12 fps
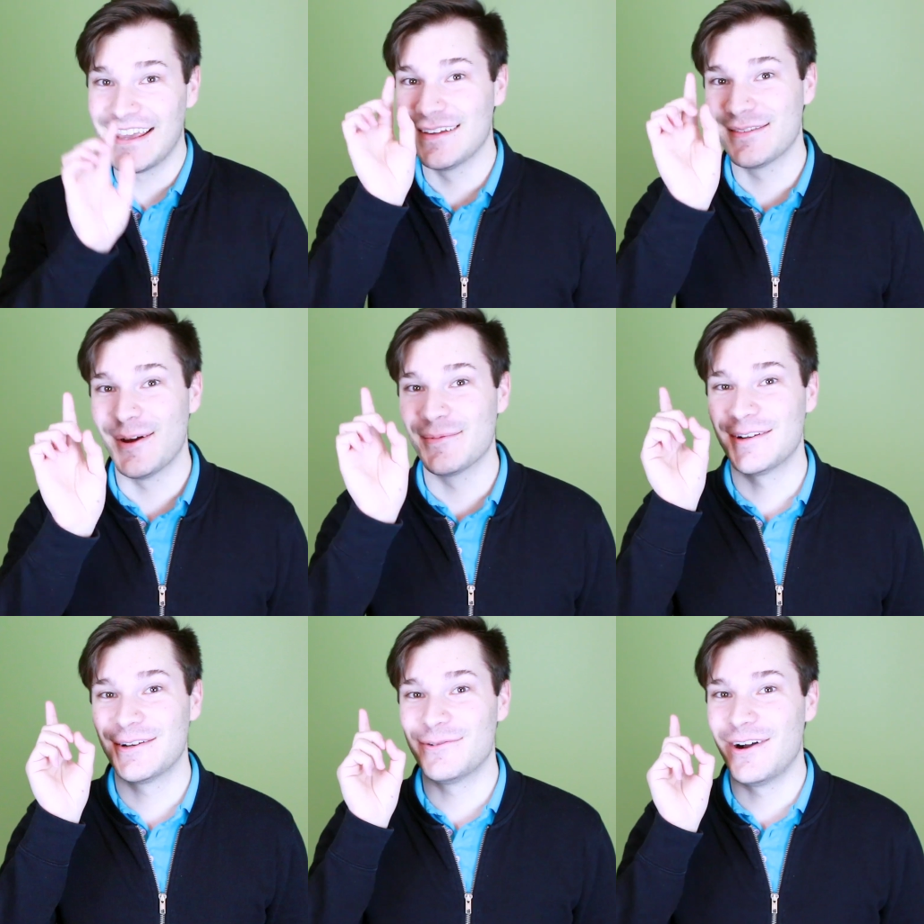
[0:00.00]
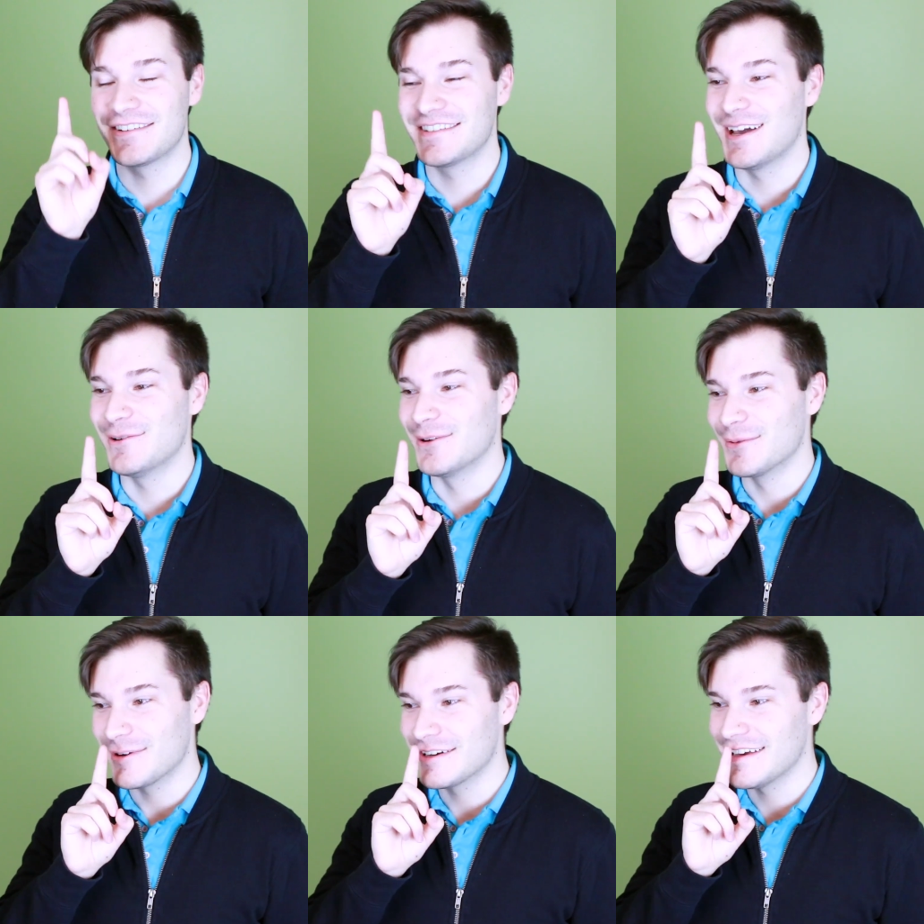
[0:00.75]
Okay, so I'm gonna watch that
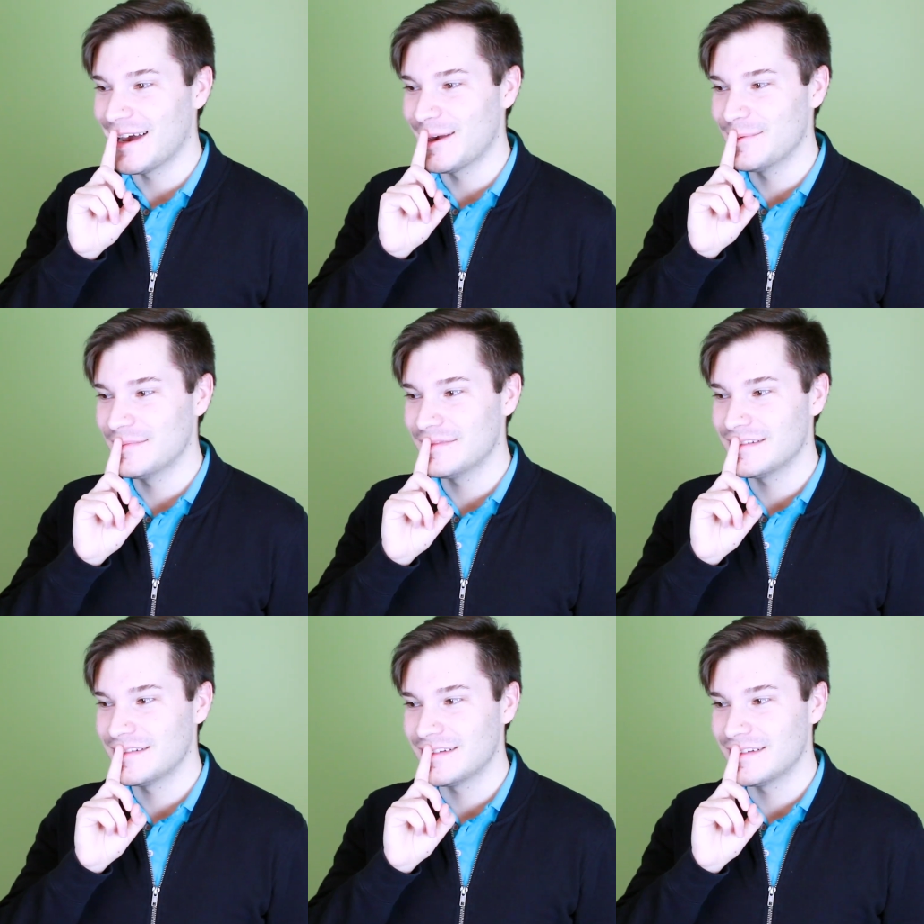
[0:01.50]
one more time.